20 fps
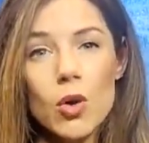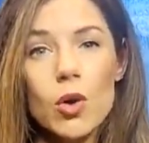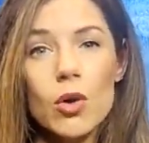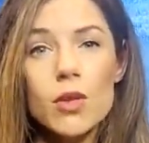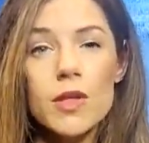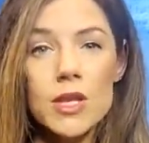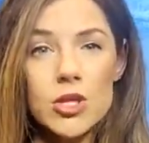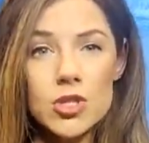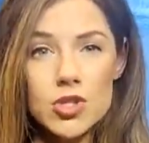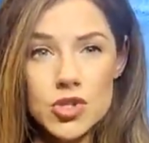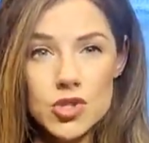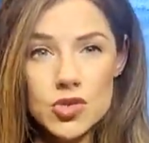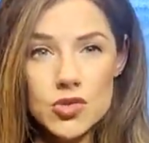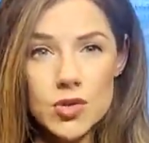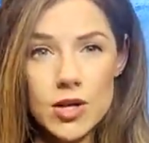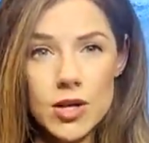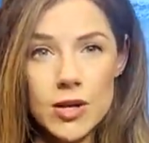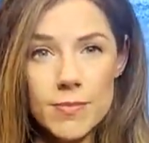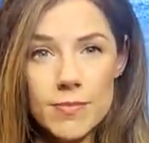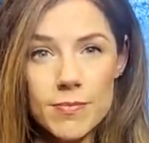earth
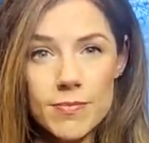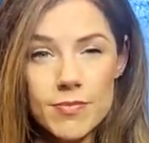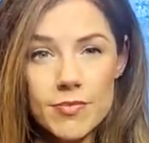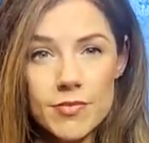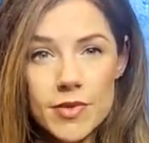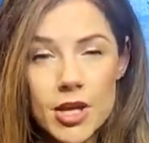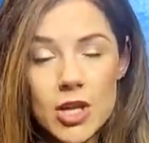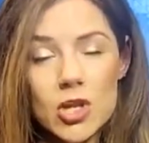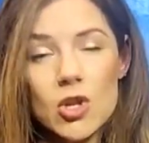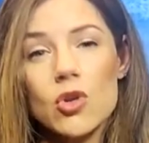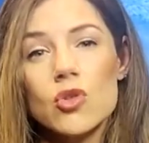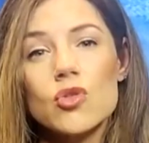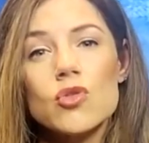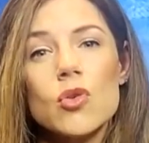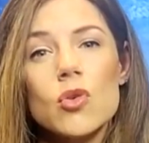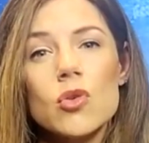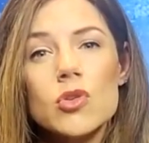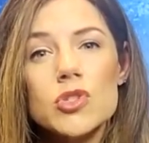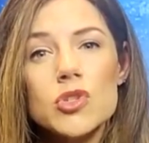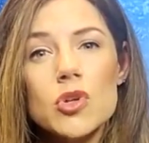industry. It
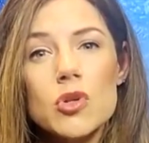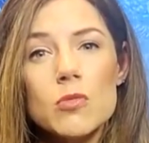controls